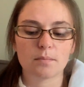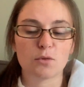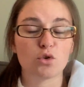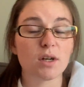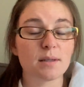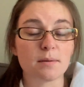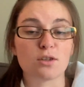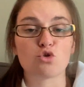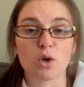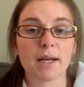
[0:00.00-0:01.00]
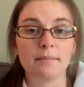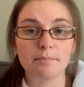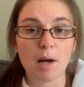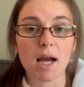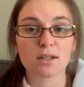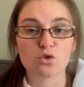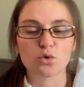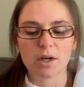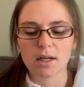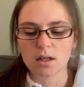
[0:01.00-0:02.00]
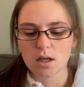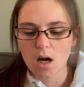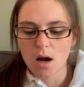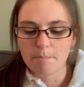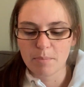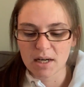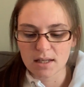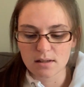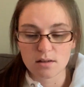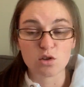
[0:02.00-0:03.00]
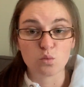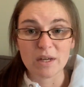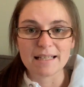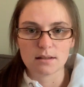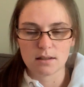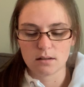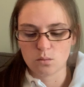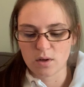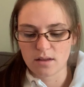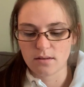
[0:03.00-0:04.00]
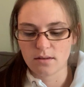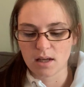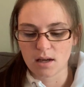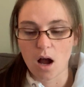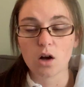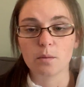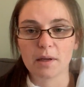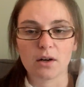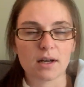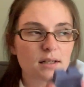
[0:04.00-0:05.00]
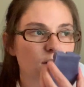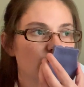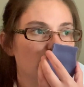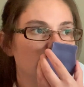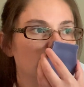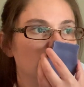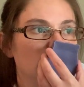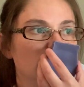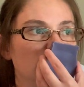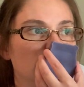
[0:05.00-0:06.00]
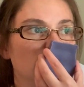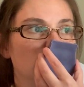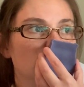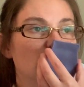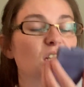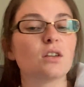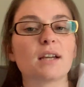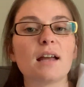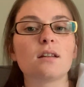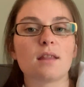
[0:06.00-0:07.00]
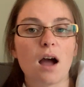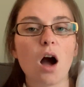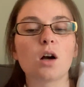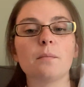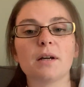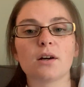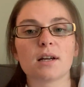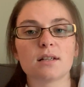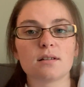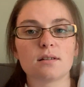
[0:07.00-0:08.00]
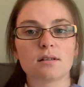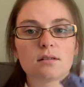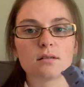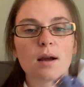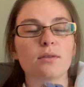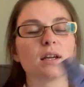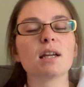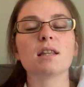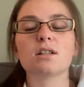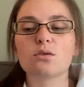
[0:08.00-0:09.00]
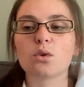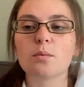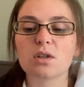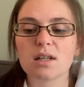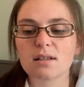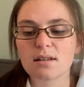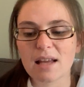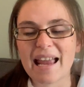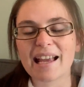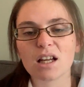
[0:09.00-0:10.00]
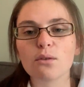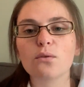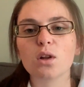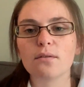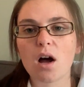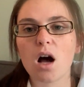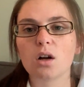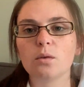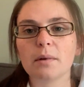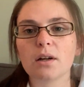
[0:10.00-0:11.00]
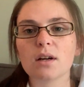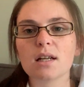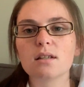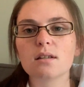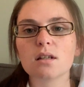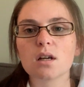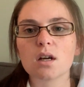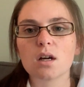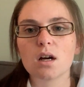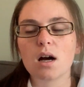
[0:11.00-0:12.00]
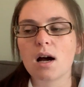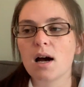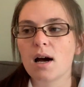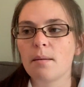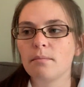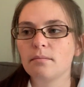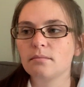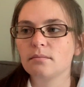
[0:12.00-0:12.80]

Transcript: Christmas tree, pine tree, but it's sweet with the huckleberries. You get the huckleberries. I think in the description it says a handful of huckleberries, and